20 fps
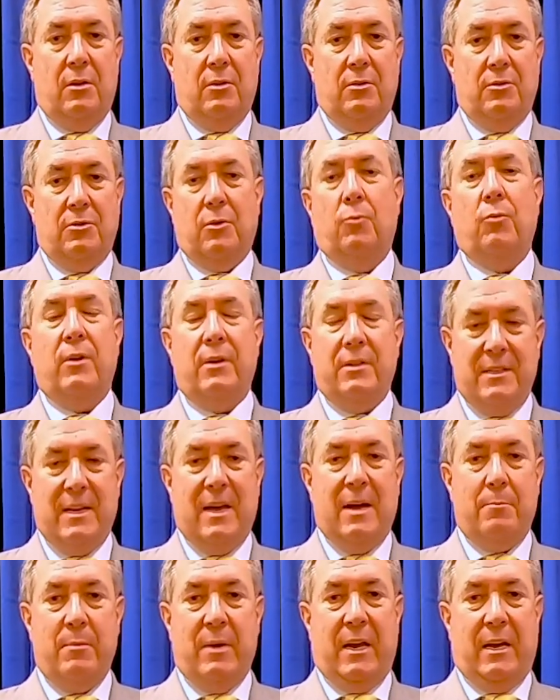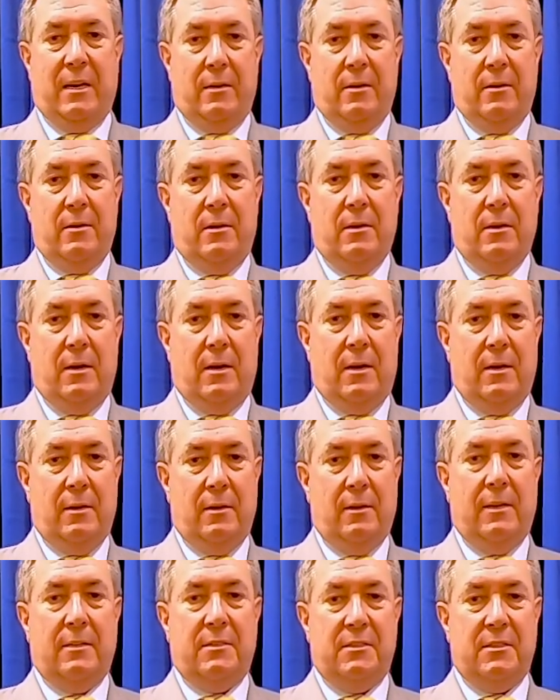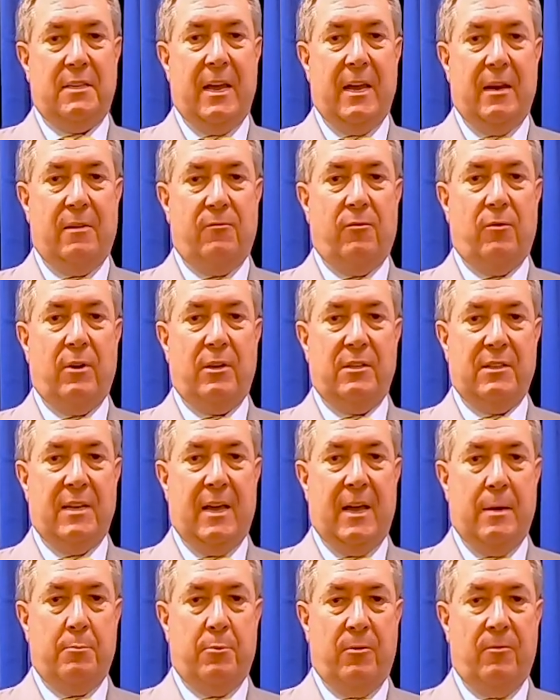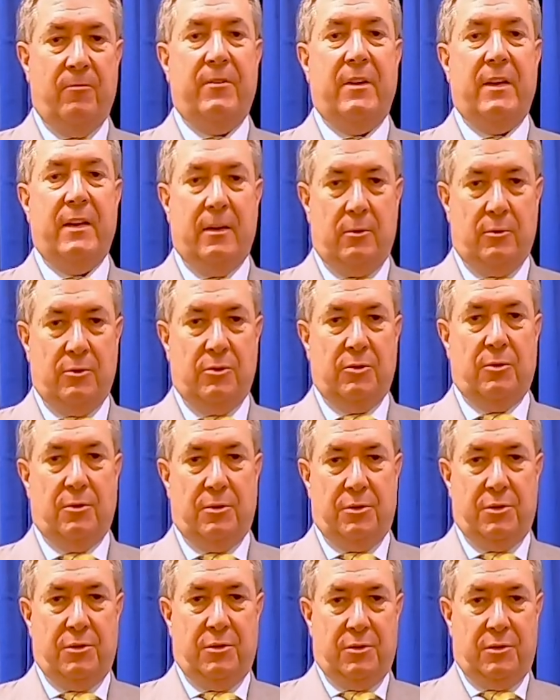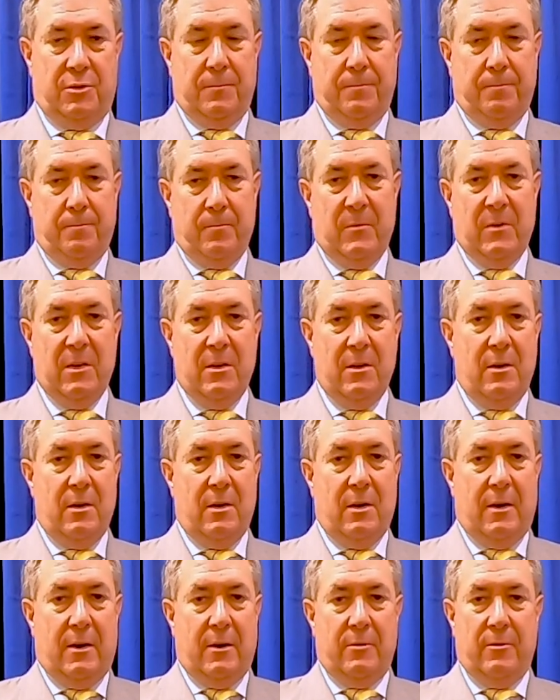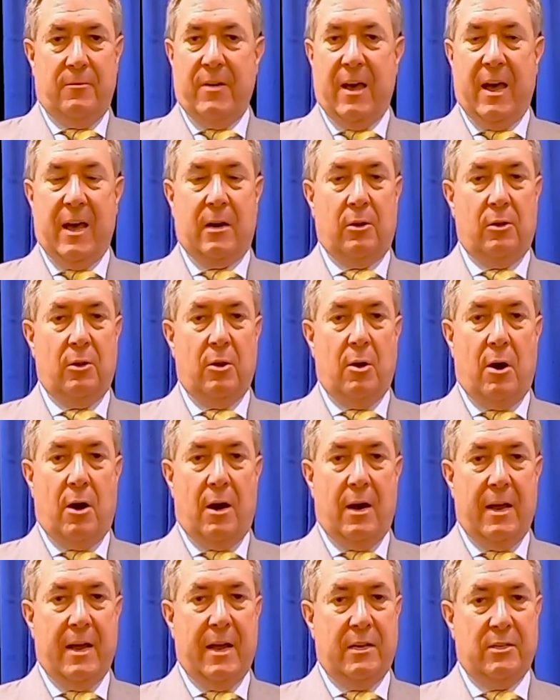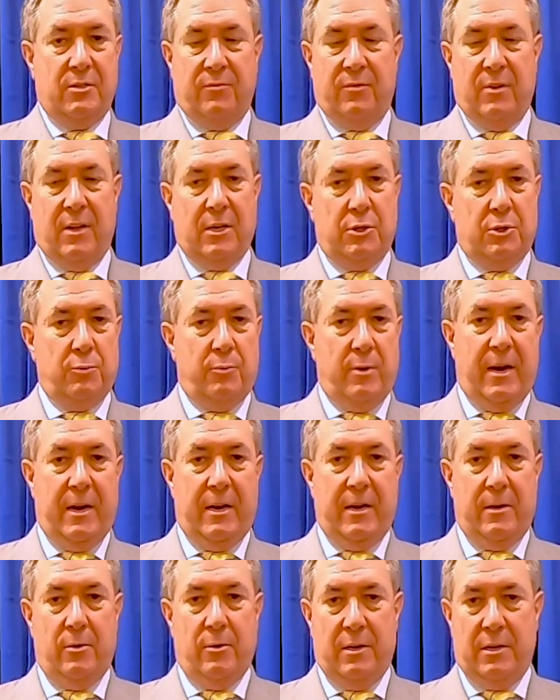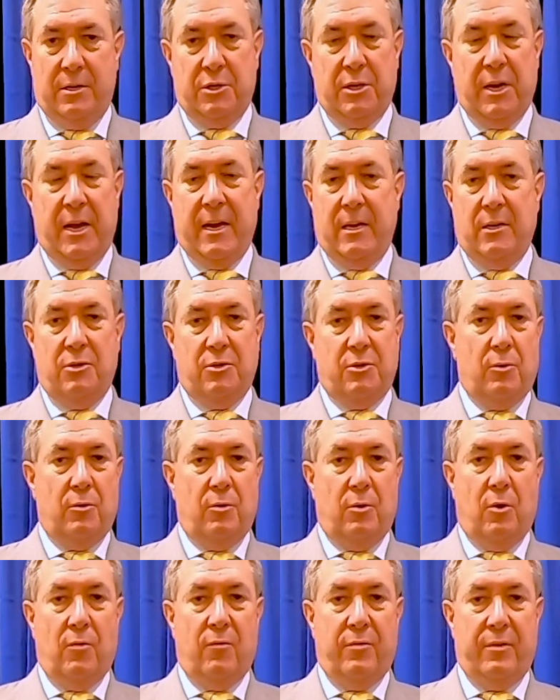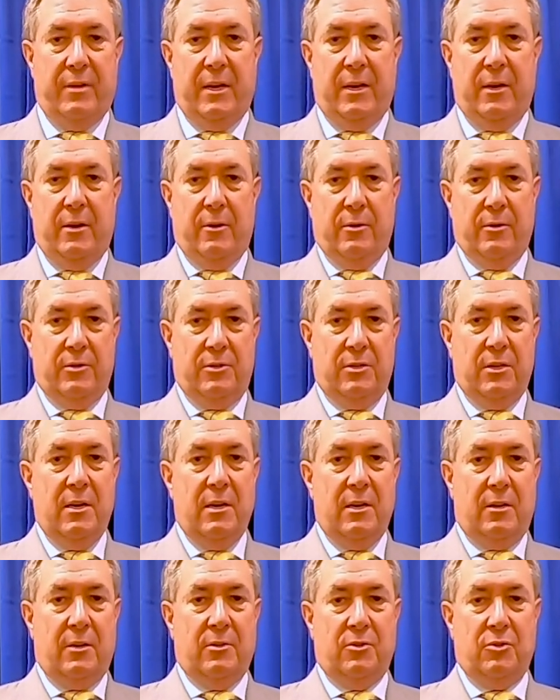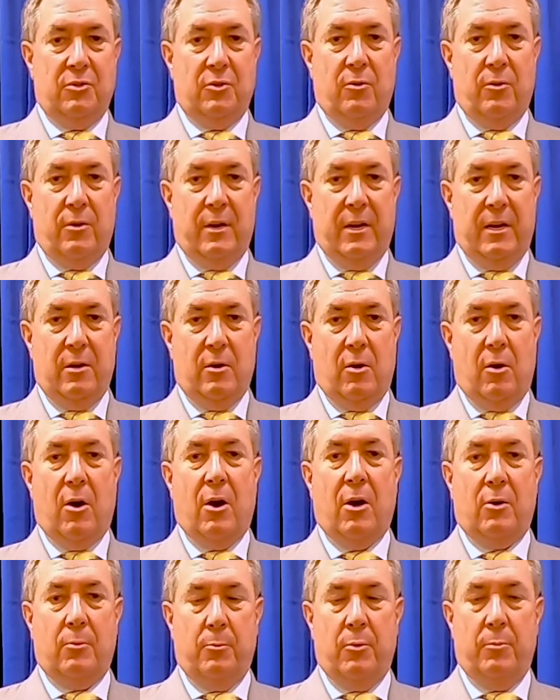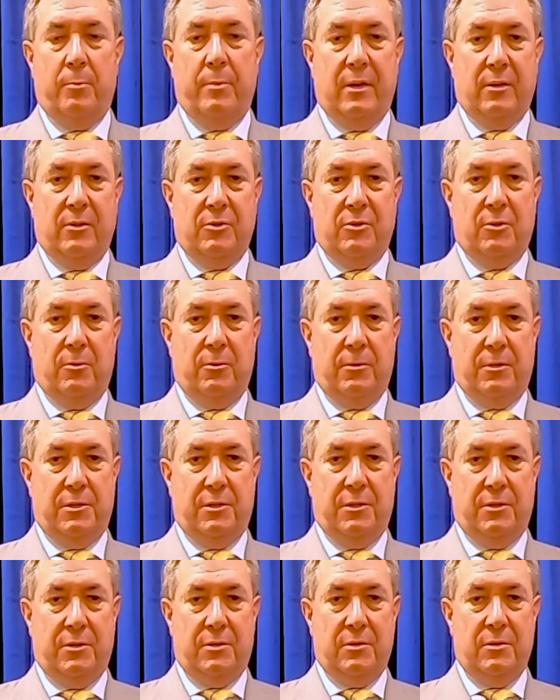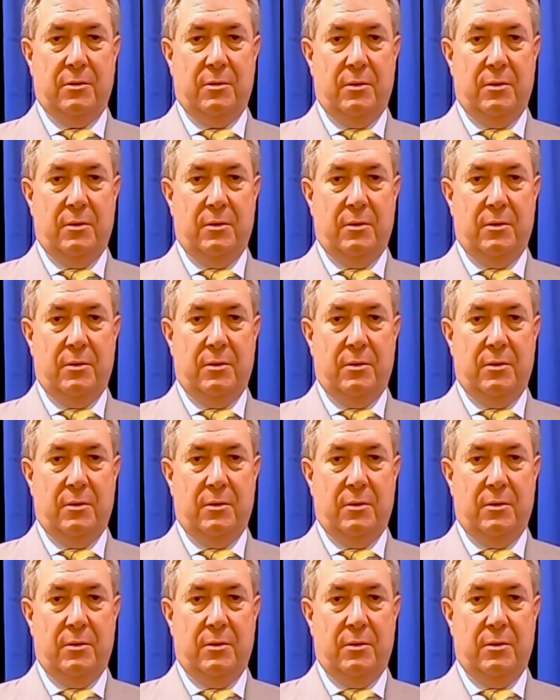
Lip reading: So what does that mean? Let's take, for example, vehicle searches. Nevada law has fluctuated and changed over the years concerning automobile searches.